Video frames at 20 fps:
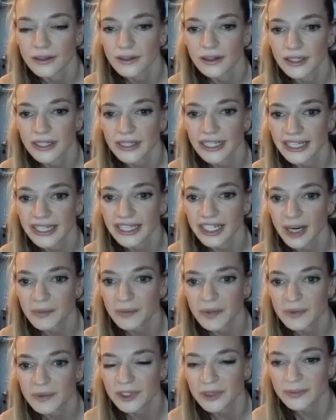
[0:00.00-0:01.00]
Okay, a
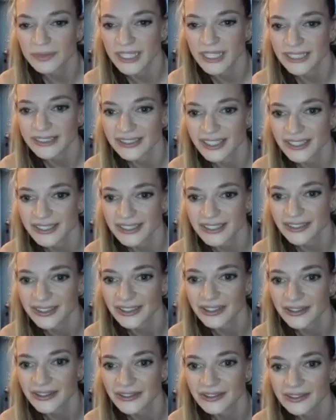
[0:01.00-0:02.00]
couple more breaths on your
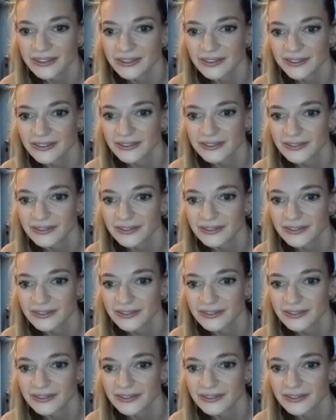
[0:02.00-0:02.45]
own.